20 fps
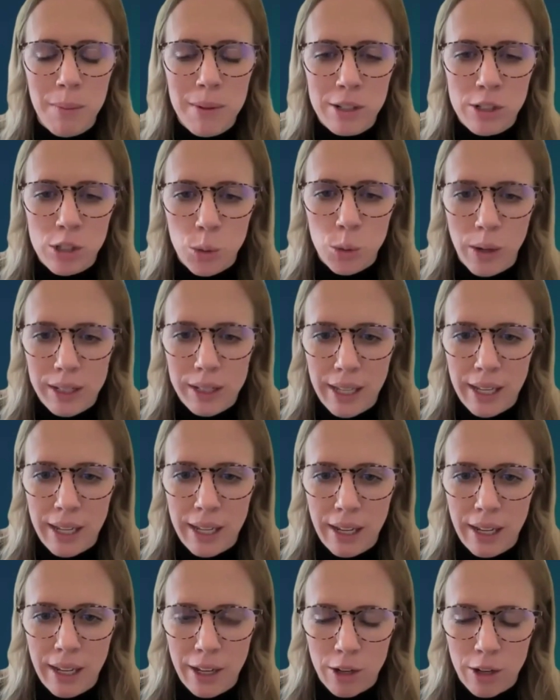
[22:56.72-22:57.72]
maybe just
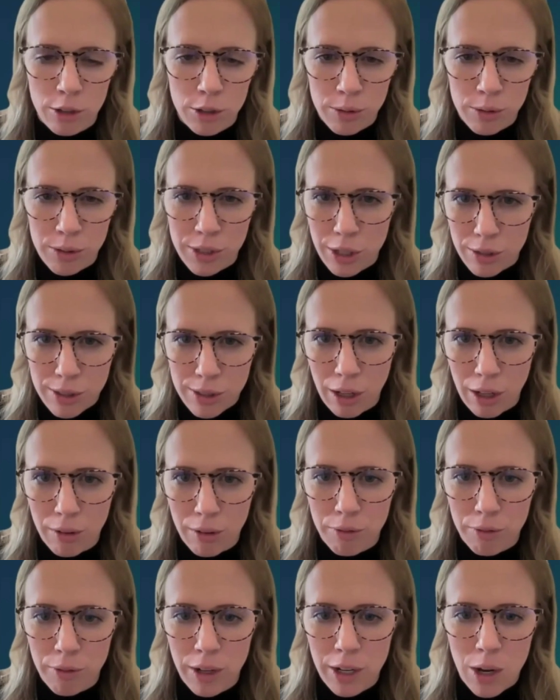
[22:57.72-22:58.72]
quickly introduce
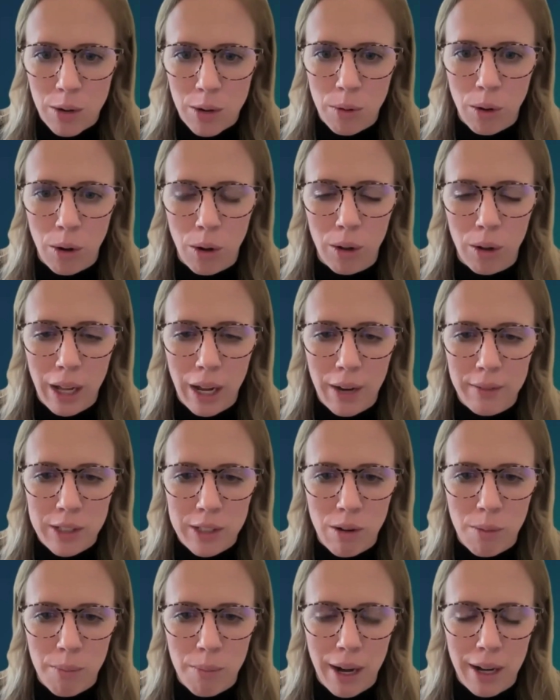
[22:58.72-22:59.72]
yourself and your role kind of
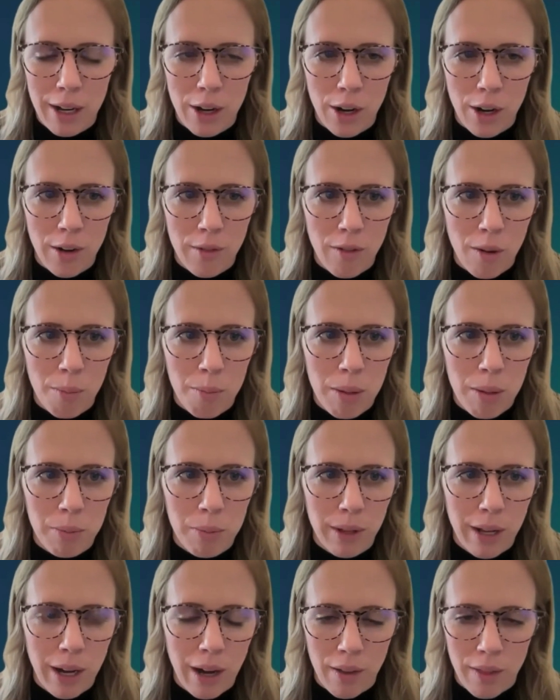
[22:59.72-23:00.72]
as a reminder for
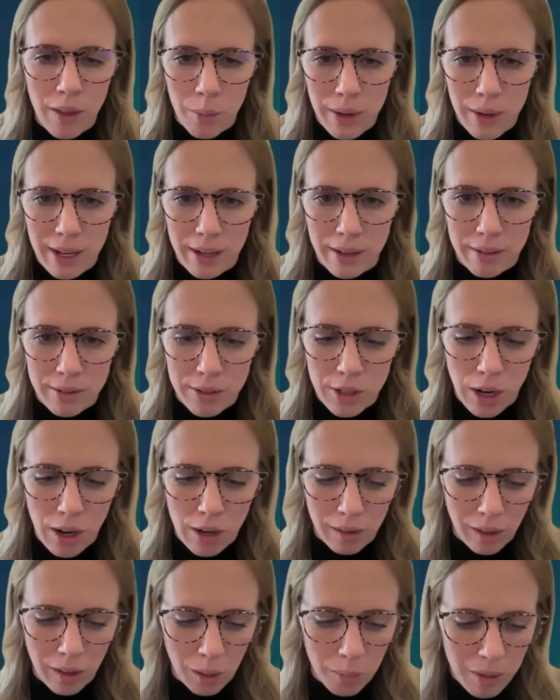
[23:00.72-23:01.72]
people here, and then we can
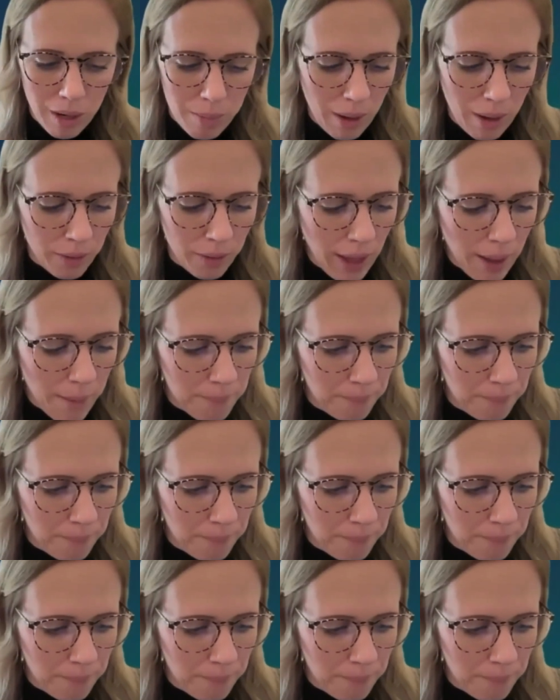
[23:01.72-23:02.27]
talk a little bit about